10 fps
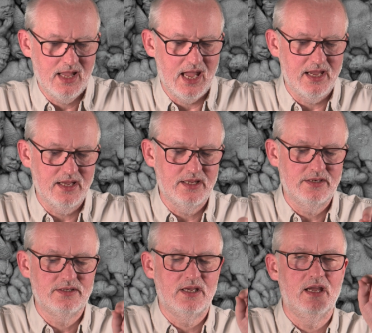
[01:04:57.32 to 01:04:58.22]

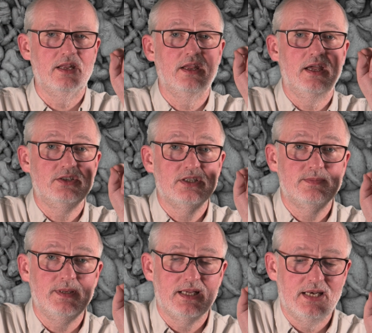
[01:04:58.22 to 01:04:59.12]
And just to
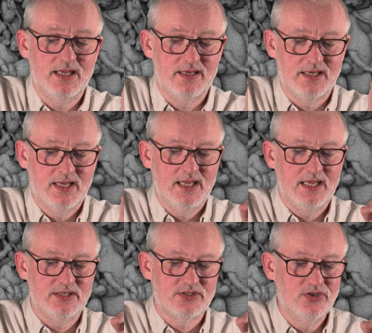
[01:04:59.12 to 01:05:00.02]
be clear,
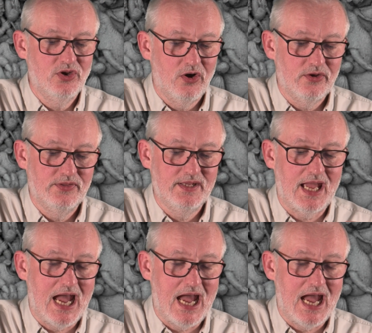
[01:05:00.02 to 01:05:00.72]
it's not the